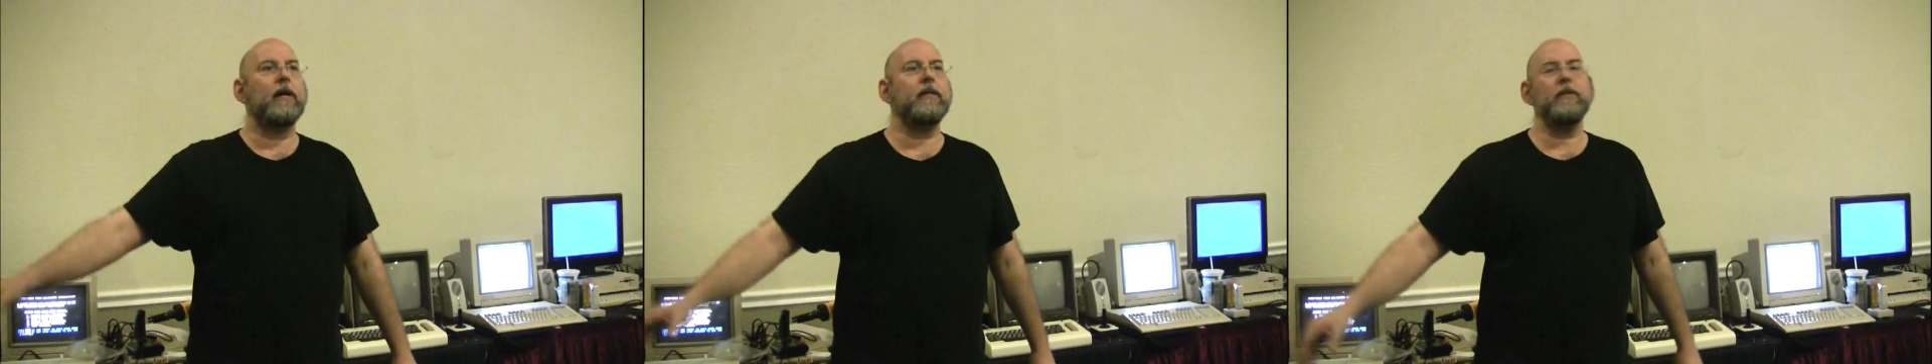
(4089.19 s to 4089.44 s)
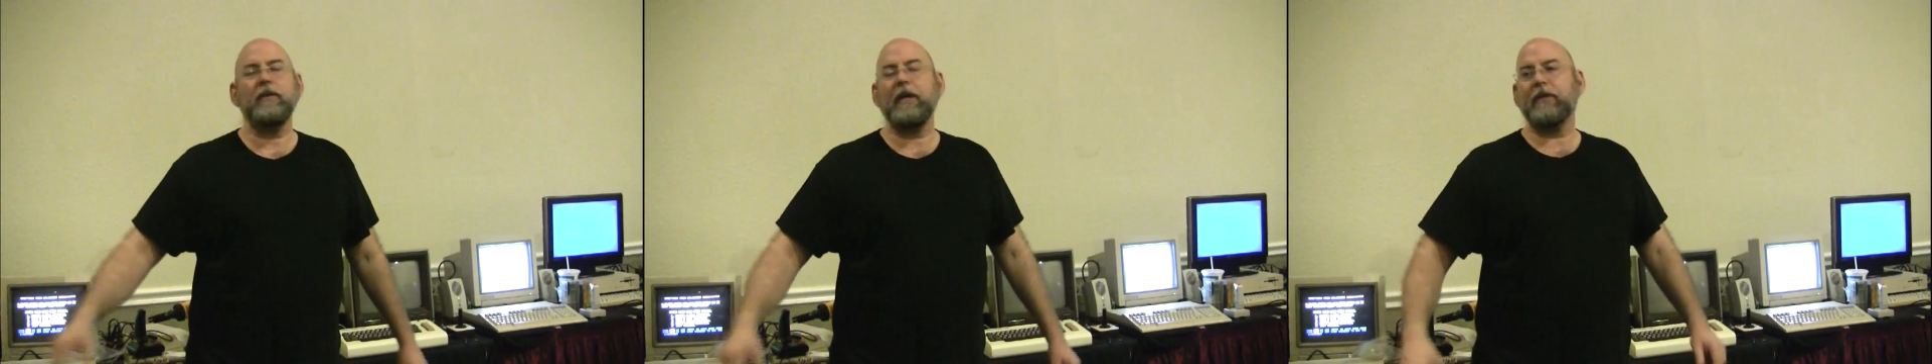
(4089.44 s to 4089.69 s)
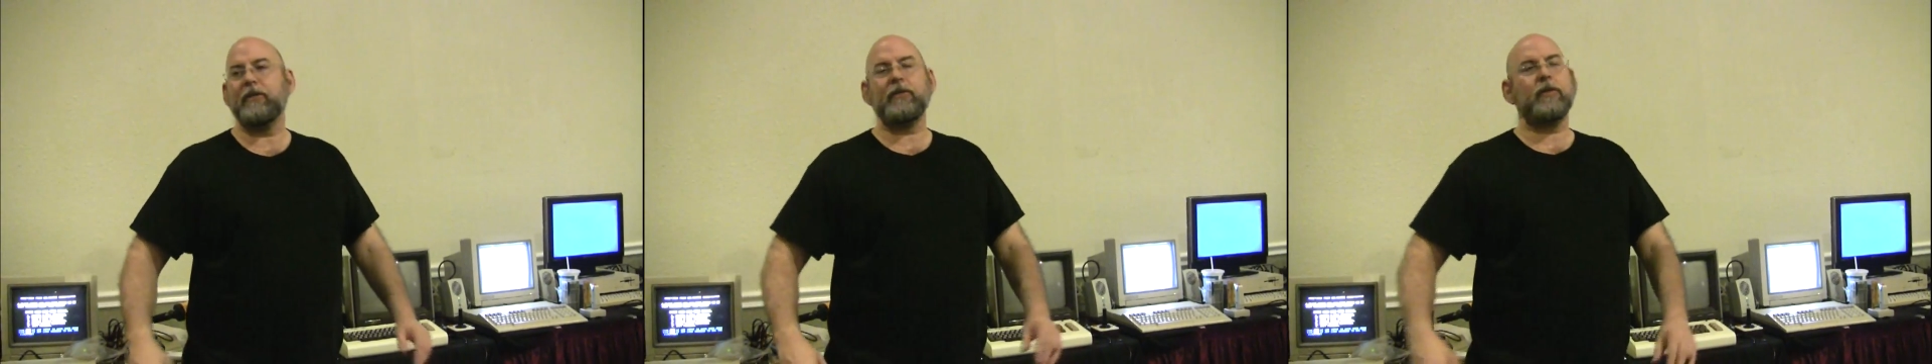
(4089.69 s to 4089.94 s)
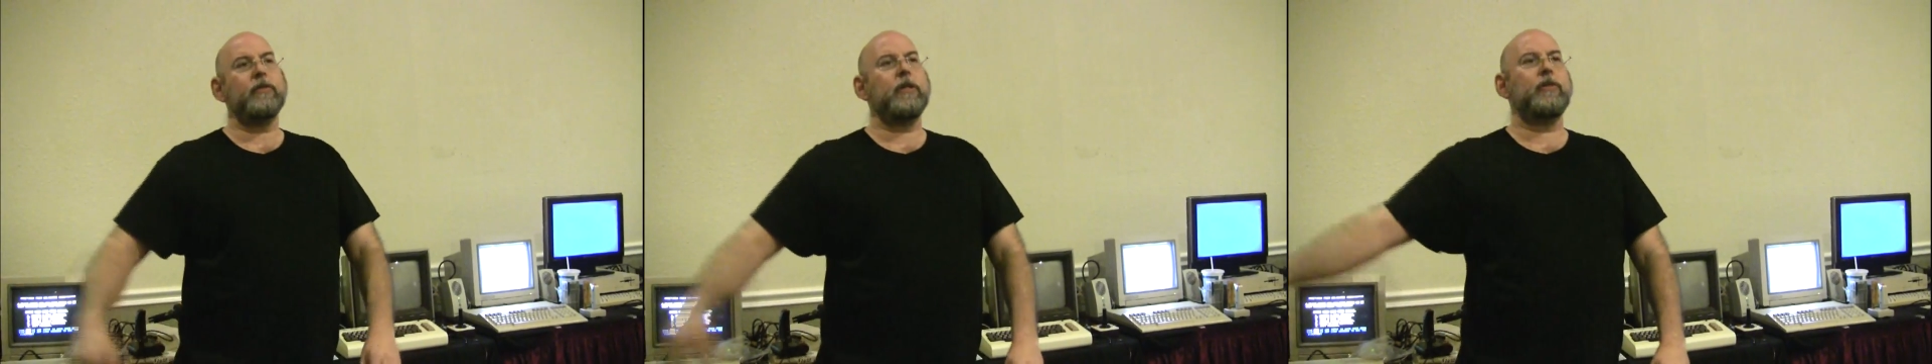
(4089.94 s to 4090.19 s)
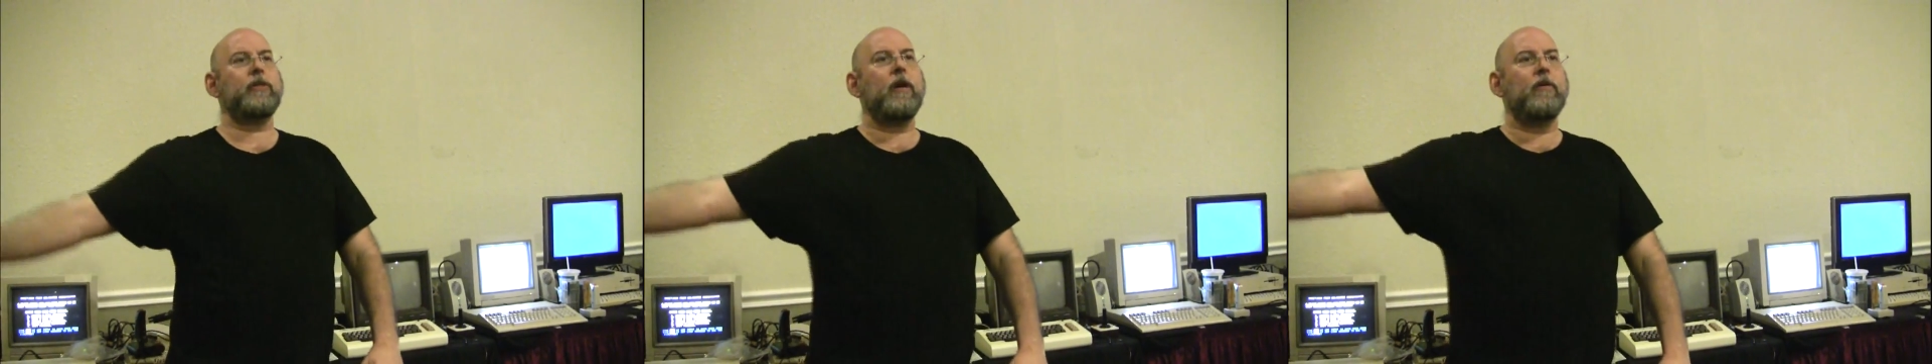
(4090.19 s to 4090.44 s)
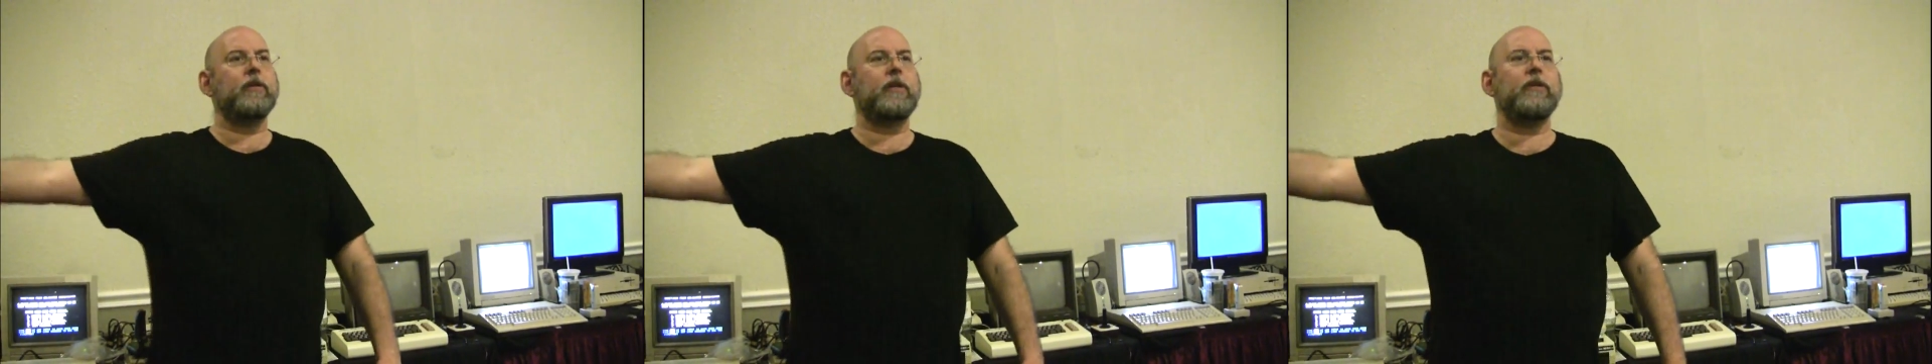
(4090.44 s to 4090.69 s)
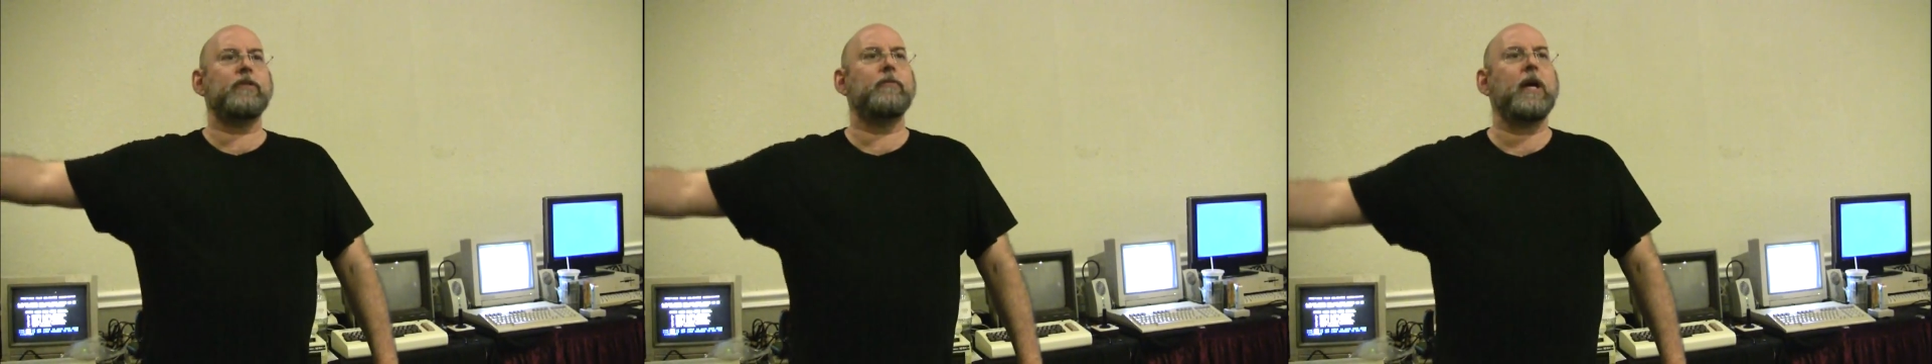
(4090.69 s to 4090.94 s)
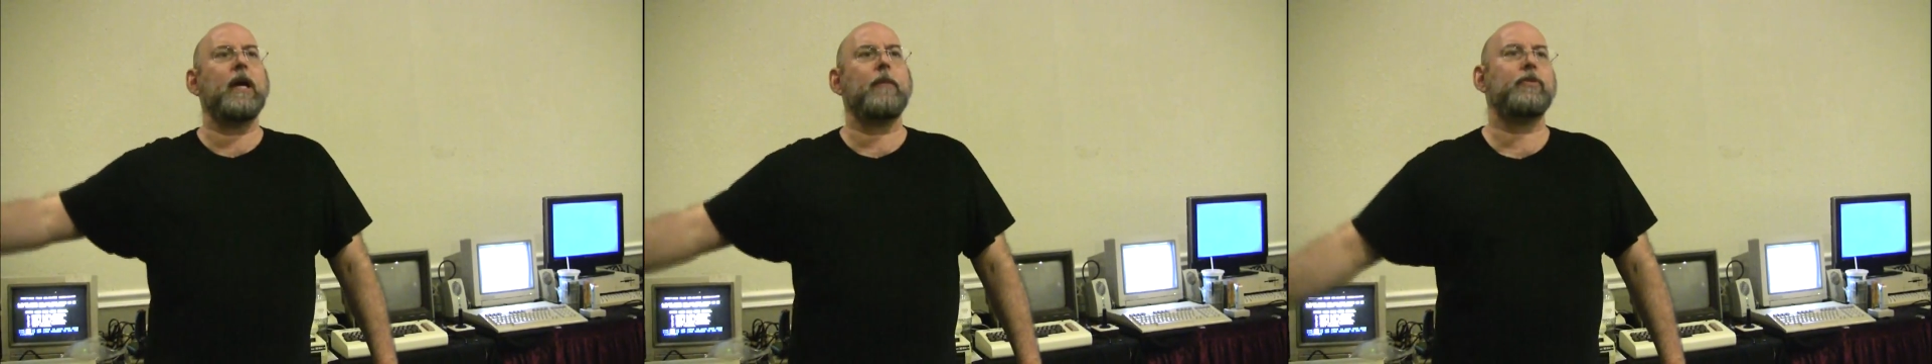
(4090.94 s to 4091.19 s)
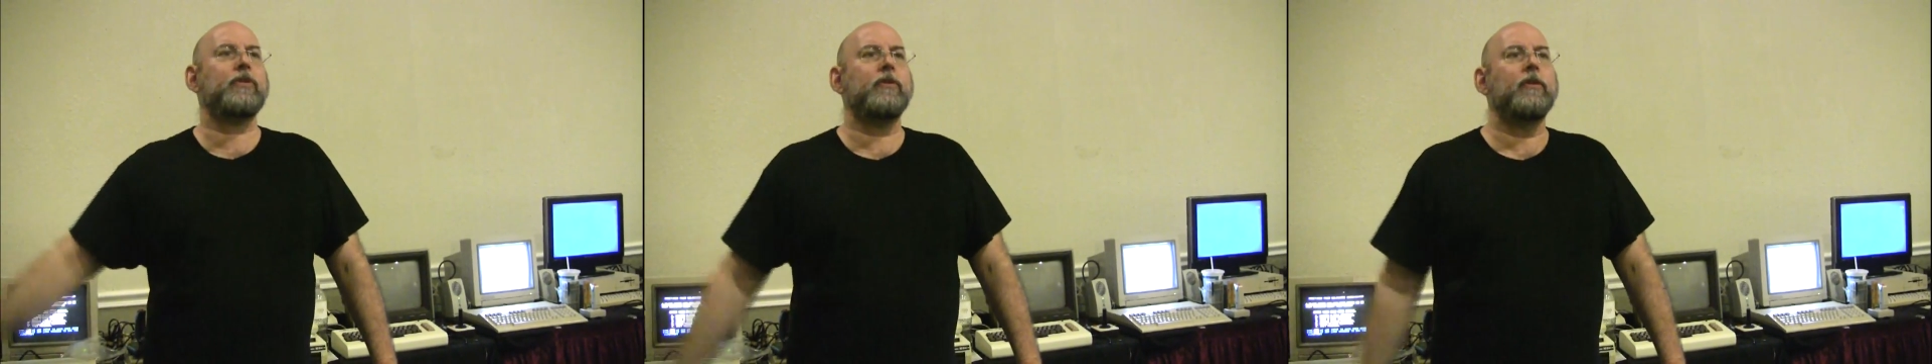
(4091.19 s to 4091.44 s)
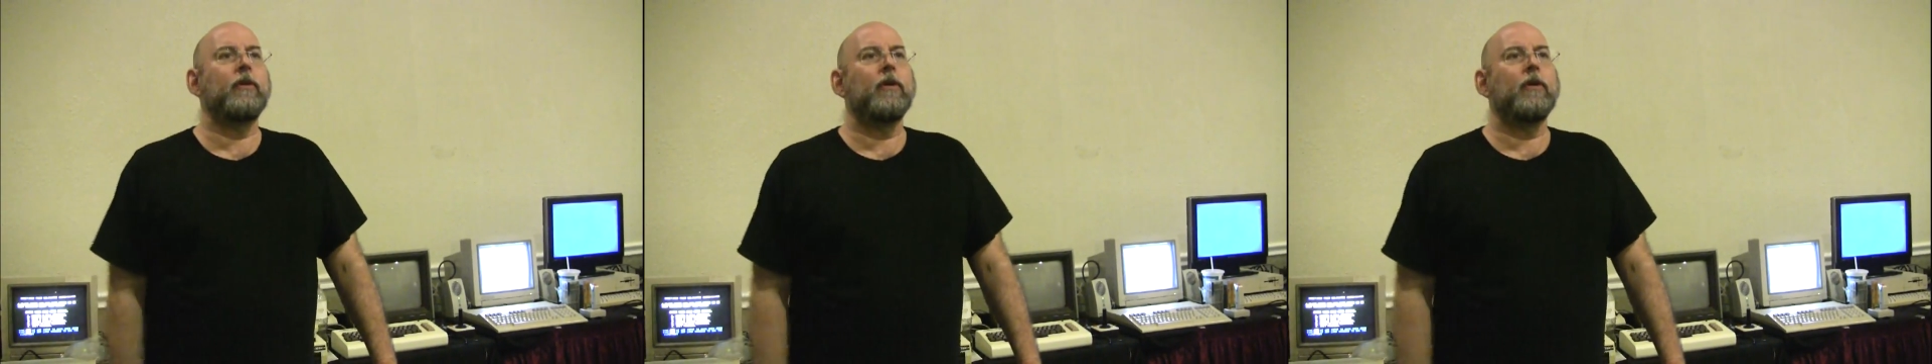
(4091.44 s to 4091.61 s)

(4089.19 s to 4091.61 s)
I didn't know how to just go take a shower and take some naps.